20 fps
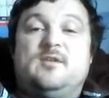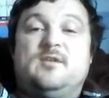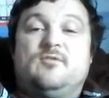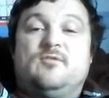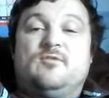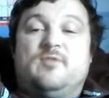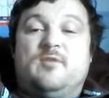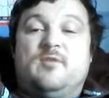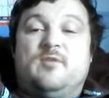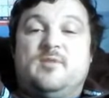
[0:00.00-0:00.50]

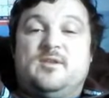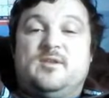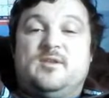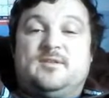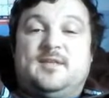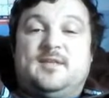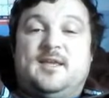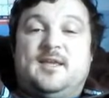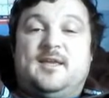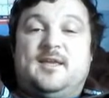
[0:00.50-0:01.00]
You'll know when you
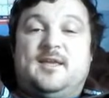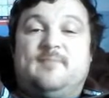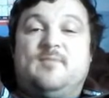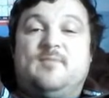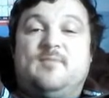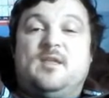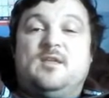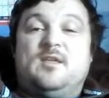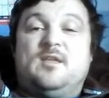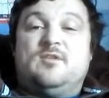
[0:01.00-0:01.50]
see it
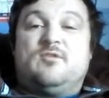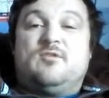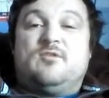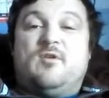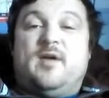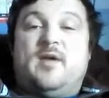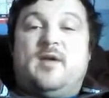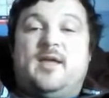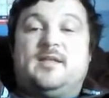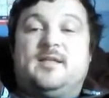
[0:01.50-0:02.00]
you
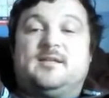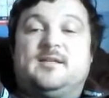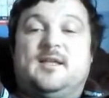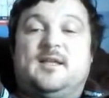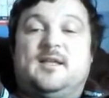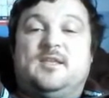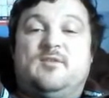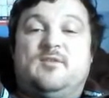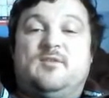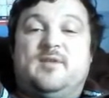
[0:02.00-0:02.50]
go ahead
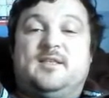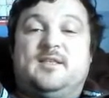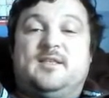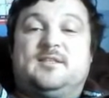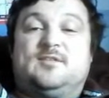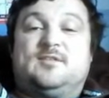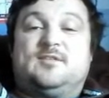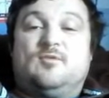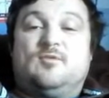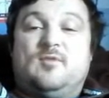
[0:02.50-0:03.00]
and you
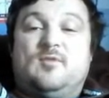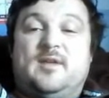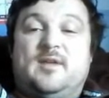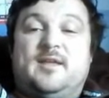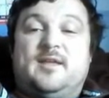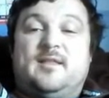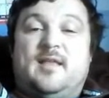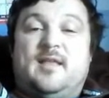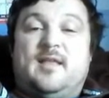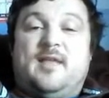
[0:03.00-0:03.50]
install
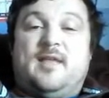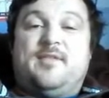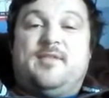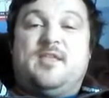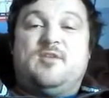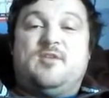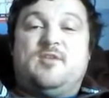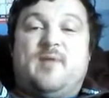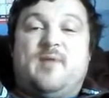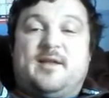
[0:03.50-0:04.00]
it and
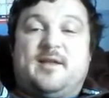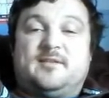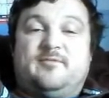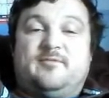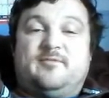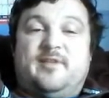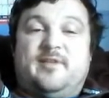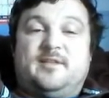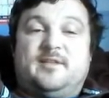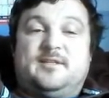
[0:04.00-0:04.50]
then you
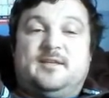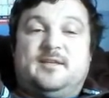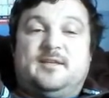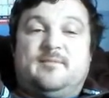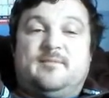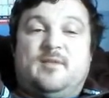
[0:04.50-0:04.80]
activate it.